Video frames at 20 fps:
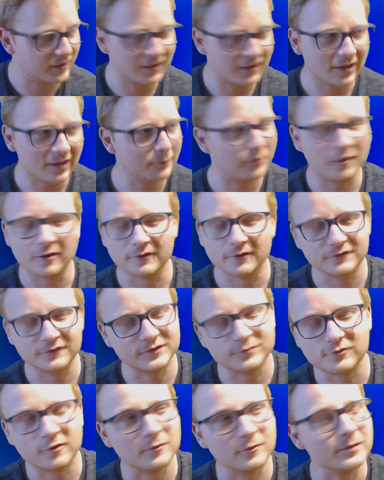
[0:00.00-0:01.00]
I'm part of the
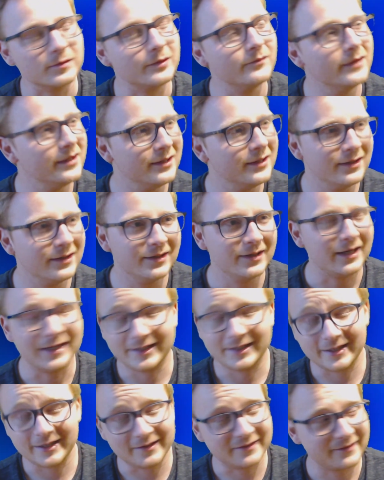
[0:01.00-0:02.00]
problem, I
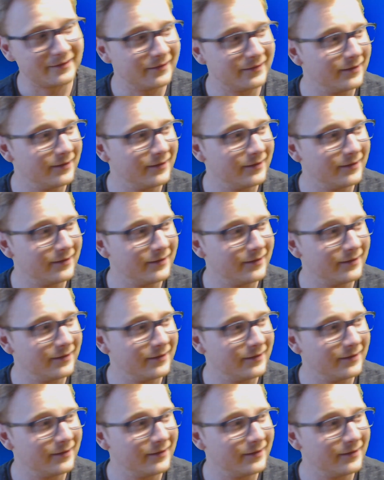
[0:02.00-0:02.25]
guess.